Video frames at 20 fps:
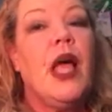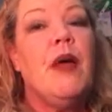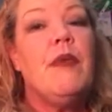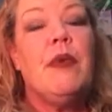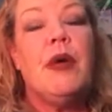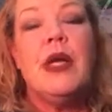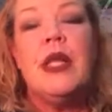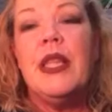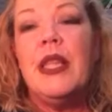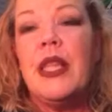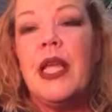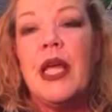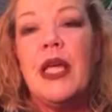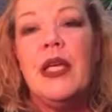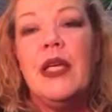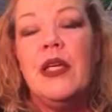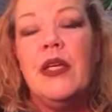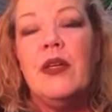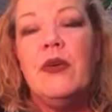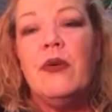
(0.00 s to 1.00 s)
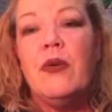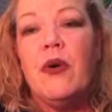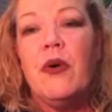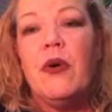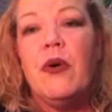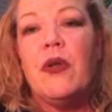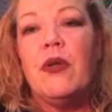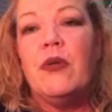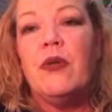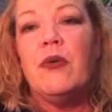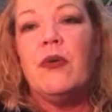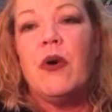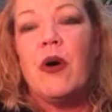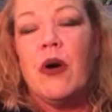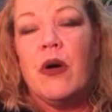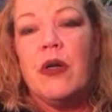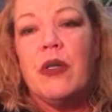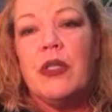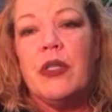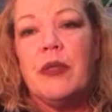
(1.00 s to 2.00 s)
want to thank you all who
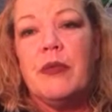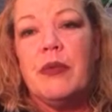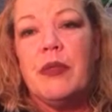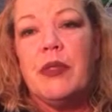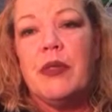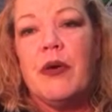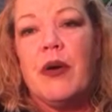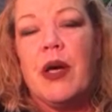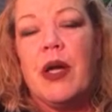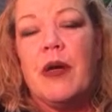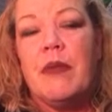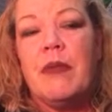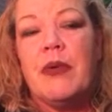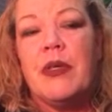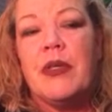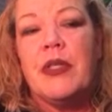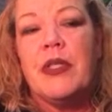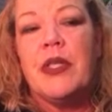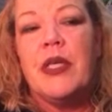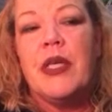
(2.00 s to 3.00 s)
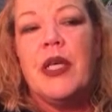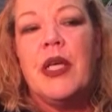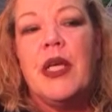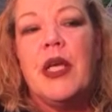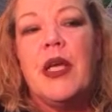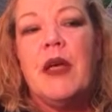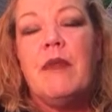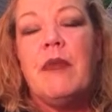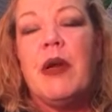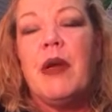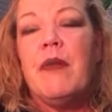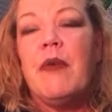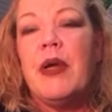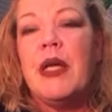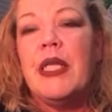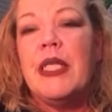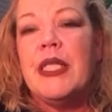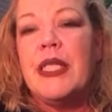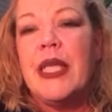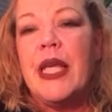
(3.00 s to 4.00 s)
are subscribers, but I
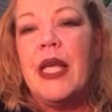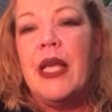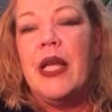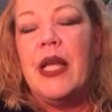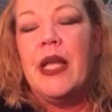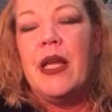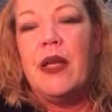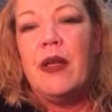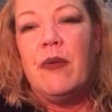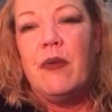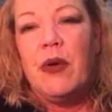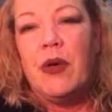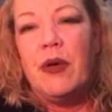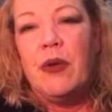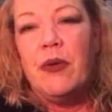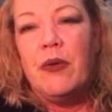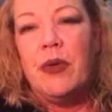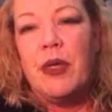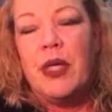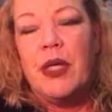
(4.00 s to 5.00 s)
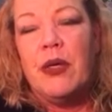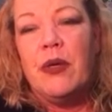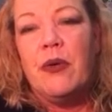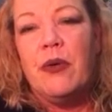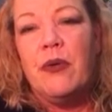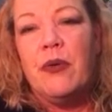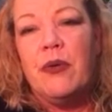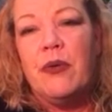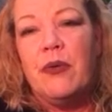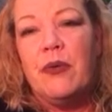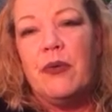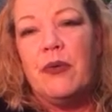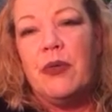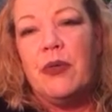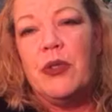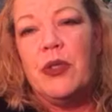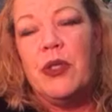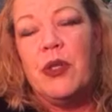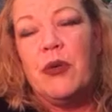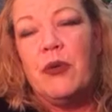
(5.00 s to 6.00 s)
want to say to anyone who
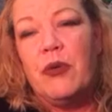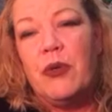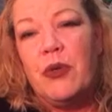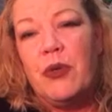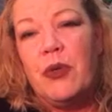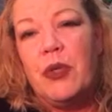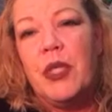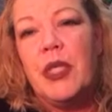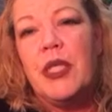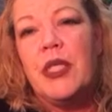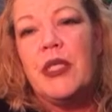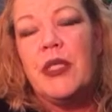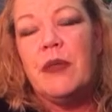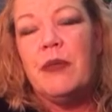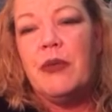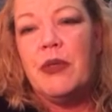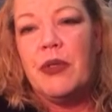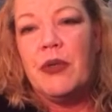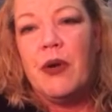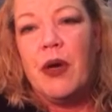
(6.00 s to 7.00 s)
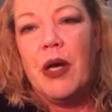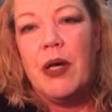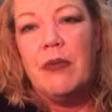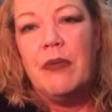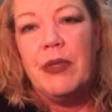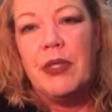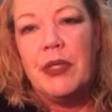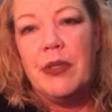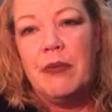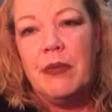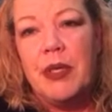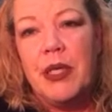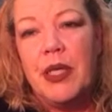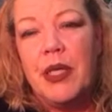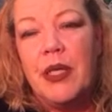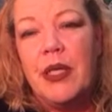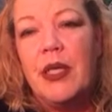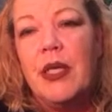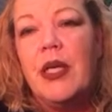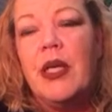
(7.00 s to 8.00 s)
newly subscribes to
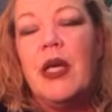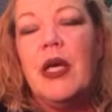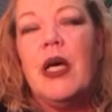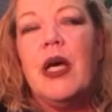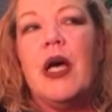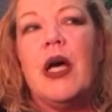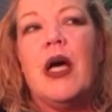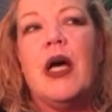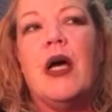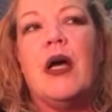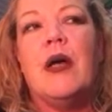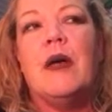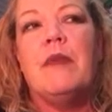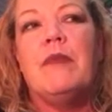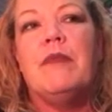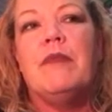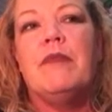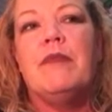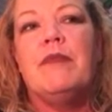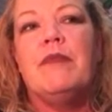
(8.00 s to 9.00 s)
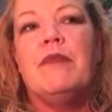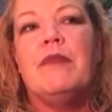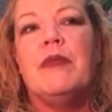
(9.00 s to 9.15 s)
me, um,